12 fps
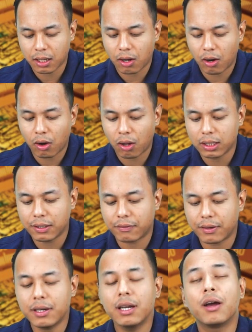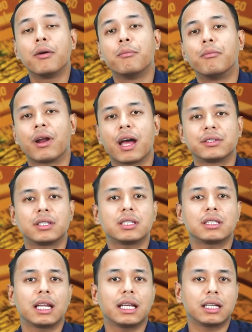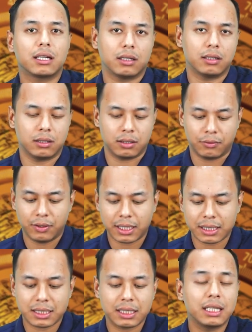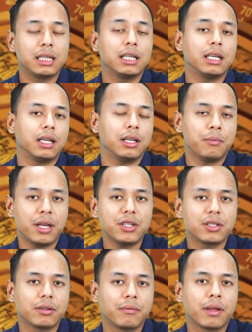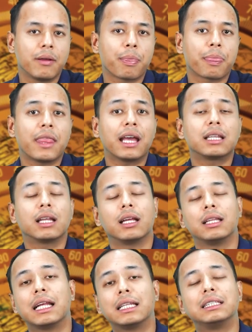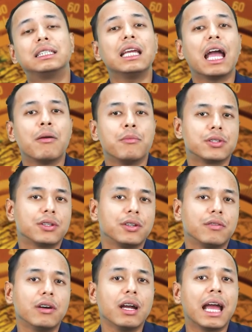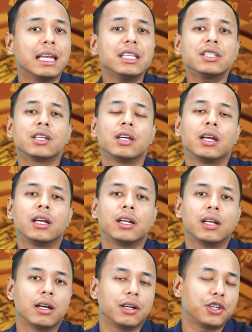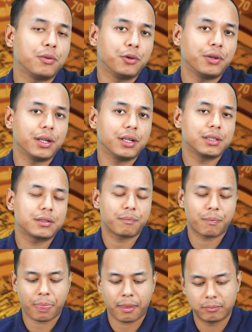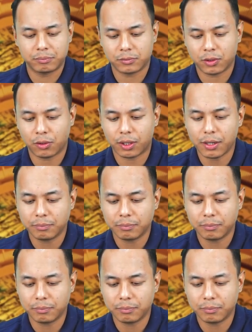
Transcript: all different branches, like we can see in the map that is the Amazon River and its tributaries. Okay,